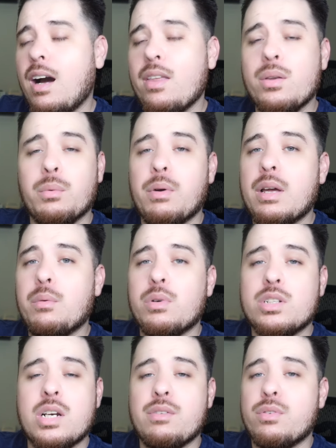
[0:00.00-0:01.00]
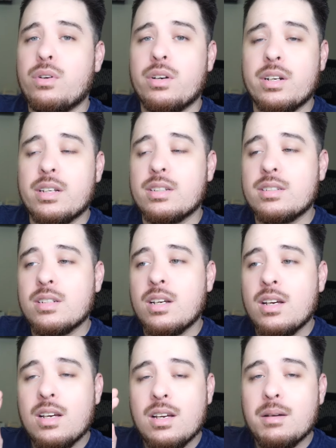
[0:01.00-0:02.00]
Either way, whichever it is,
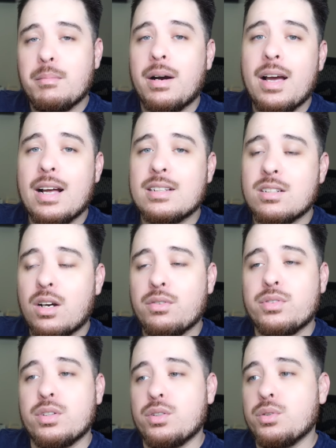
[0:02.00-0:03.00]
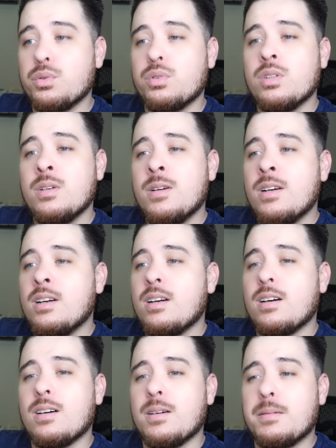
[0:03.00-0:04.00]
my hat's off to you.
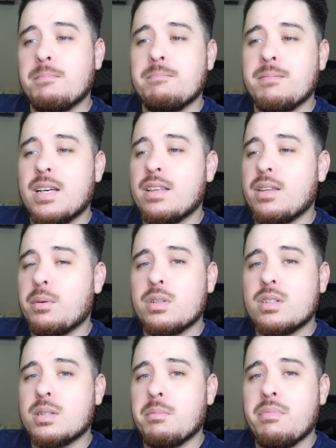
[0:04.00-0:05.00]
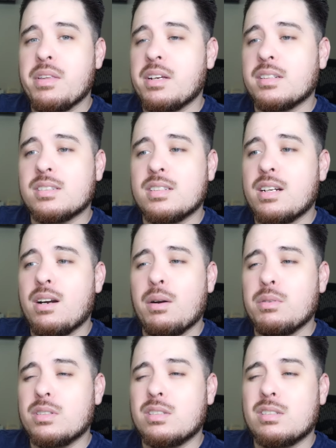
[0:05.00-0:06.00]
Um, yeah, there was some things in there I
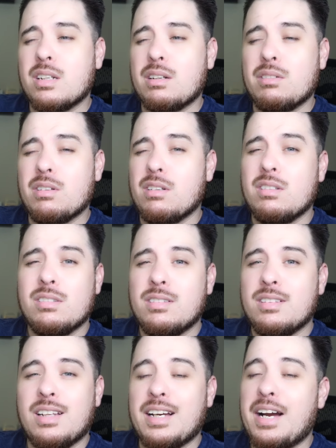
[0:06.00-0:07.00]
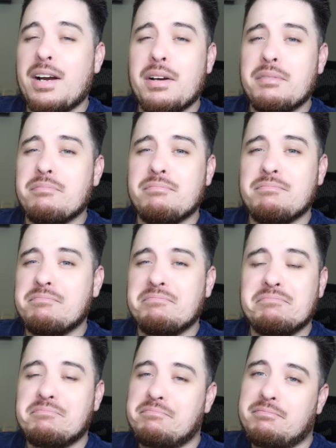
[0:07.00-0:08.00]
was just like, huh? Like I,
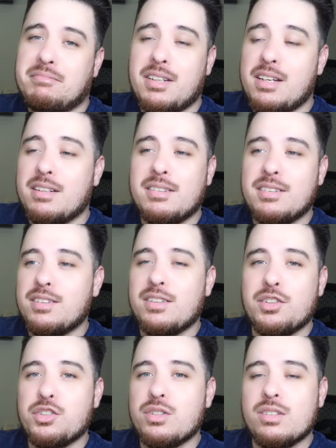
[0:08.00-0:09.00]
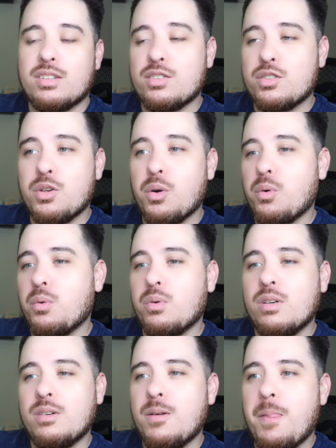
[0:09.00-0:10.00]
yeah. There's there's
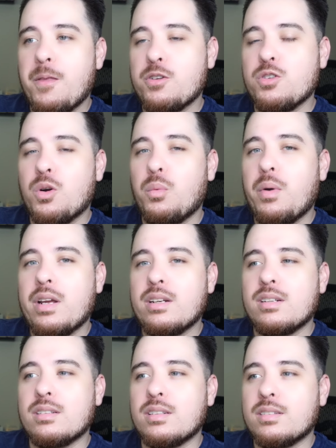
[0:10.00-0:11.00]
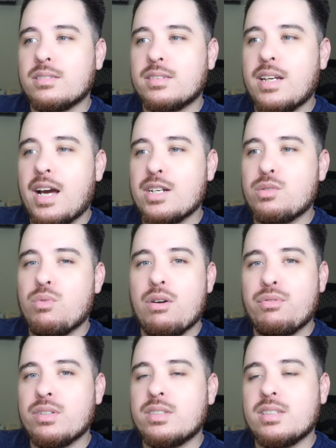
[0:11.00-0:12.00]
no there's no way to catch
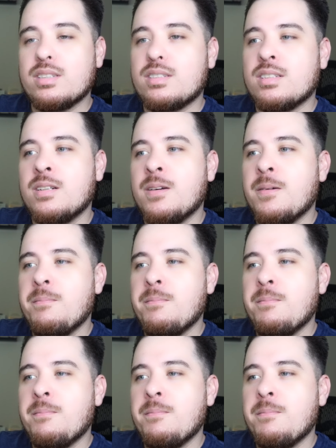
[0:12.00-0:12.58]
references